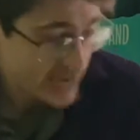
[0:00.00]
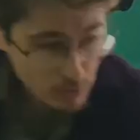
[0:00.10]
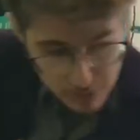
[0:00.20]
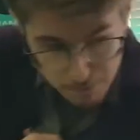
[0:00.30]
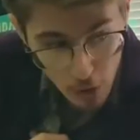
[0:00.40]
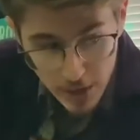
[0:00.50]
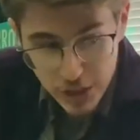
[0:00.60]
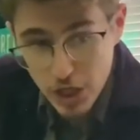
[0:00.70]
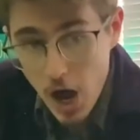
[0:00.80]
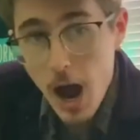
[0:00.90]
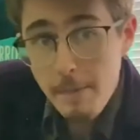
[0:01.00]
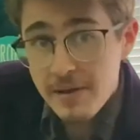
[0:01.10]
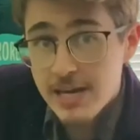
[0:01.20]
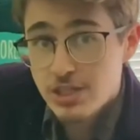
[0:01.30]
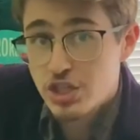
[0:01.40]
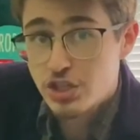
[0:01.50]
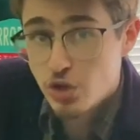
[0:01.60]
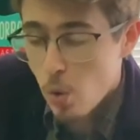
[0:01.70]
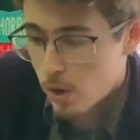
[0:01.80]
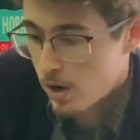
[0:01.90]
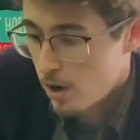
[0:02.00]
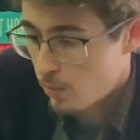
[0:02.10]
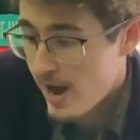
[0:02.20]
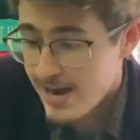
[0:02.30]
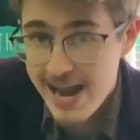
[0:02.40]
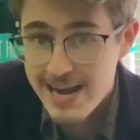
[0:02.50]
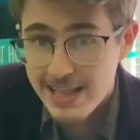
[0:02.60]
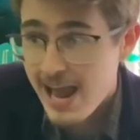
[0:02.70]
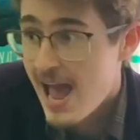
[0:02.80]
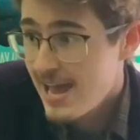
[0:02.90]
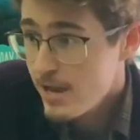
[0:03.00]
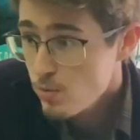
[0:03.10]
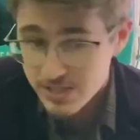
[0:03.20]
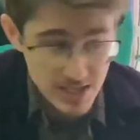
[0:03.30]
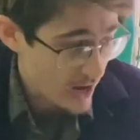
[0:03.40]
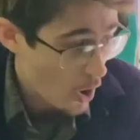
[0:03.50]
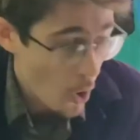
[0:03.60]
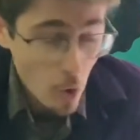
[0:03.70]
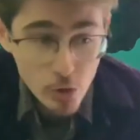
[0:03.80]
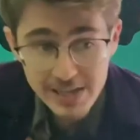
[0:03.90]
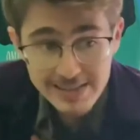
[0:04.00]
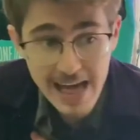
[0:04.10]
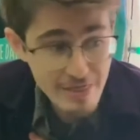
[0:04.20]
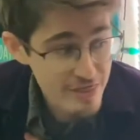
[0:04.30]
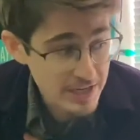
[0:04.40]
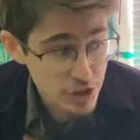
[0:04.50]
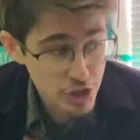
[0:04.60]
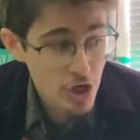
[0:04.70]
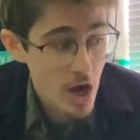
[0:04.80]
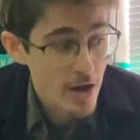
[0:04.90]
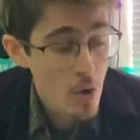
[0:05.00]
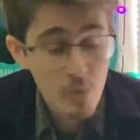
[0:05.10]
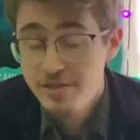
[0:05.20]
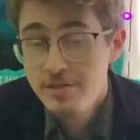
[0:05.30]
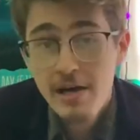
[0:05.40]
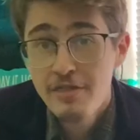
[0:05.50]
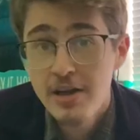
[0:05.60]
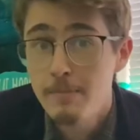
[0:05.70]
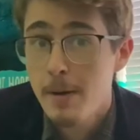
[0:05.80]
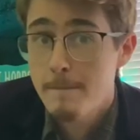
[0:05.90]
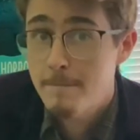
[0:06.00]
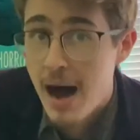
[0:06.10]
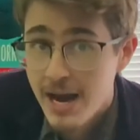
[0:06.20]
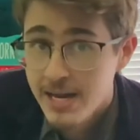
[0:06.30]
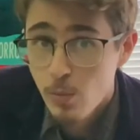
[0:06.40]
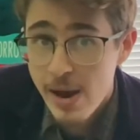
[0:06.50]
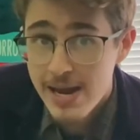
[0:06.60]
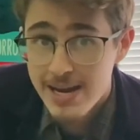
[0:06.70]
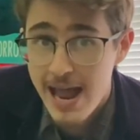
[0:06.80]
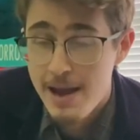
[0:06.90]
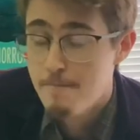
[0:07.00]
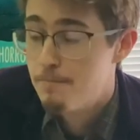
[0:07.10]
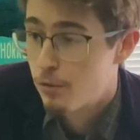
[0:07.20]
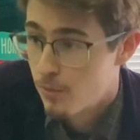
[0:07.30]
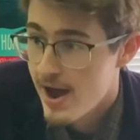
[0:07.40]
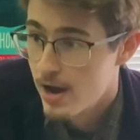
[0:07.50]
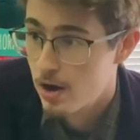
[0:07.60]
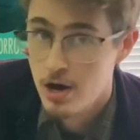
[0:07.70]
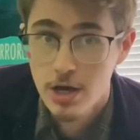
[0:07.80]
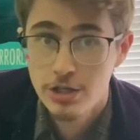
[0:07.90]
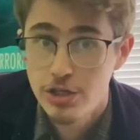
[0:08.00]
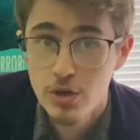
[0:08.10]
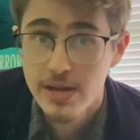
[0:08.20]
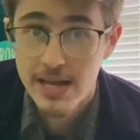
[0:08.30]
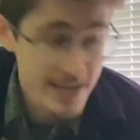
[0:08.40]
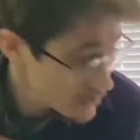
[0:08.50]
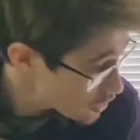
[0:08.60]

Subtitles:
He was pushed up against the door, right? And like he was like holding that thing shut with nothing but body weight and prayer. Dude, he